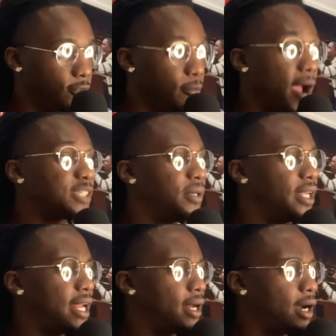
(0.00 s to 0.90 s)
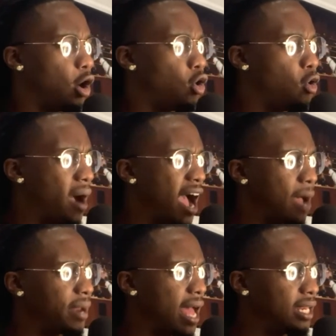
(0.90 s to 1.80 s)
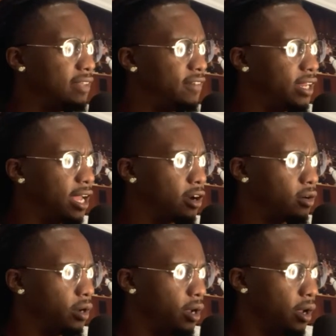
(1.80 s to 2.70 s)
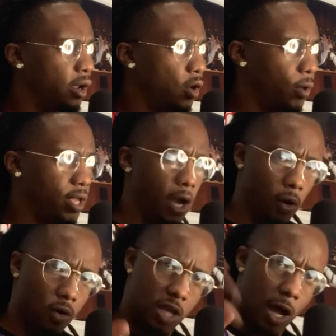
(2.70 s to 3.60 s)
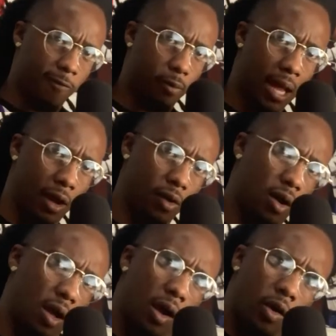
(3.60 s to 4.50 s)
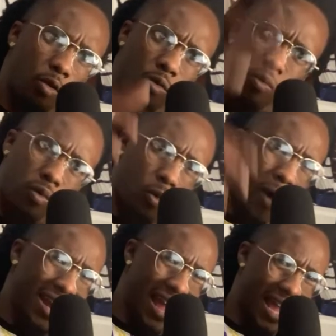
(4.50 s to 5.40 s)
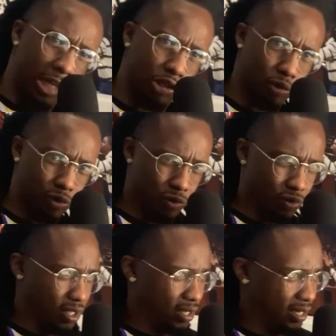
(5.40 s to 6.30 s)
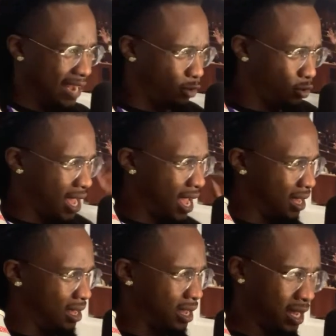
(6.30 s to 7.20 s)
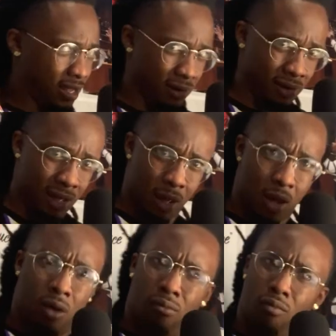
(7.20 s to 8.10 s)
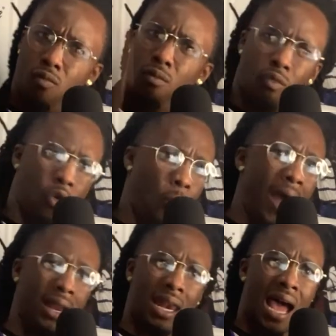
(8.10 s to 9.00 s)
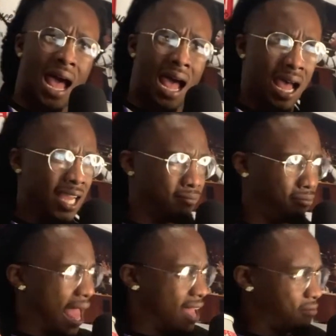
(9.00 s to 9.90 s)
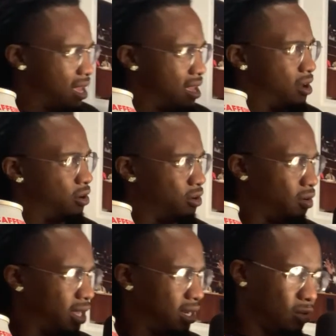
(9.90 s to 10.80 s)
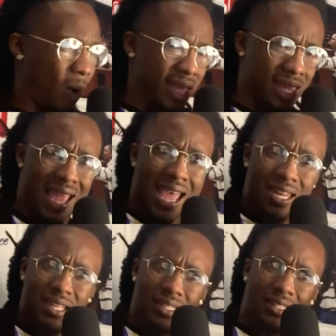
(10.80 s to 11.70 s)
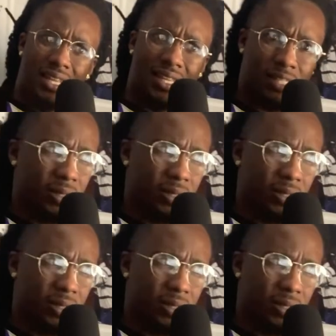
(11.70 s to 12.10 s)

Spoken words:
Reminds me of that old Muhammad Ali video where he goes off about white angels and devil cake and white lie and blackmail, and the white cat is this,